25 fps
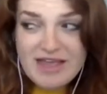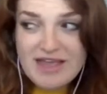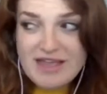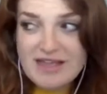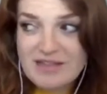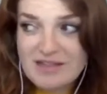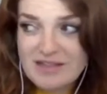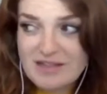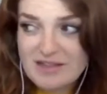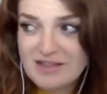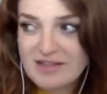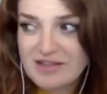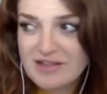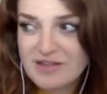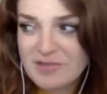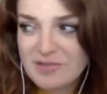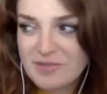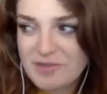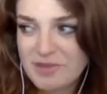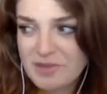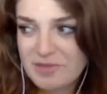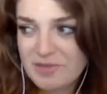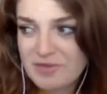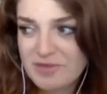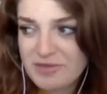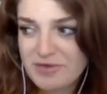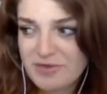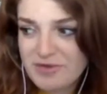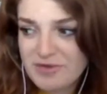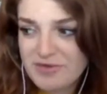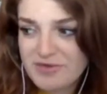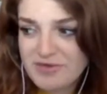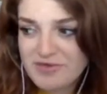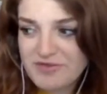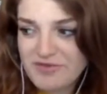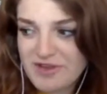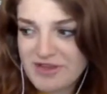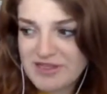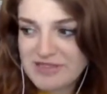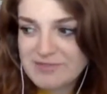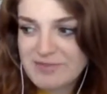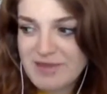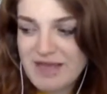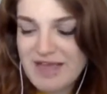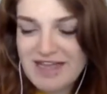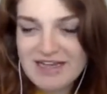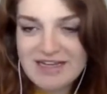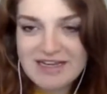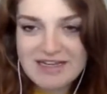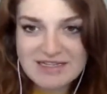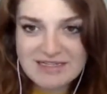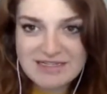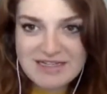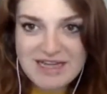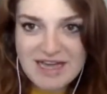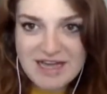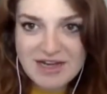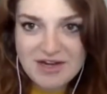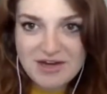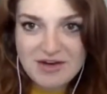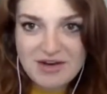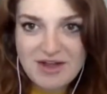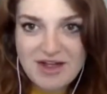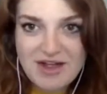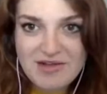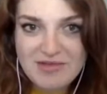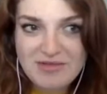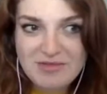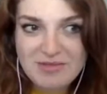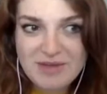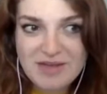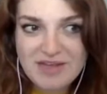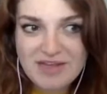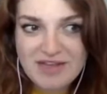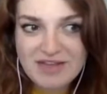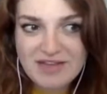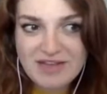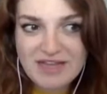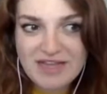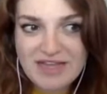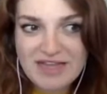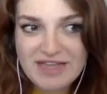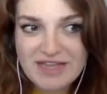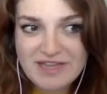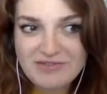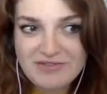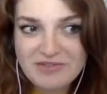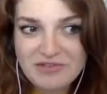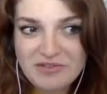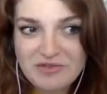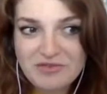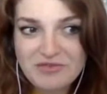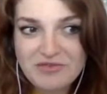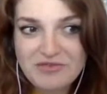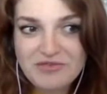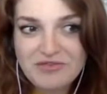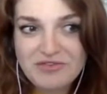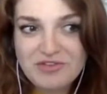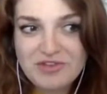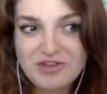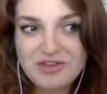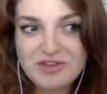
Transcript: And, you know, people throw the phrase panic attack around, but like if you've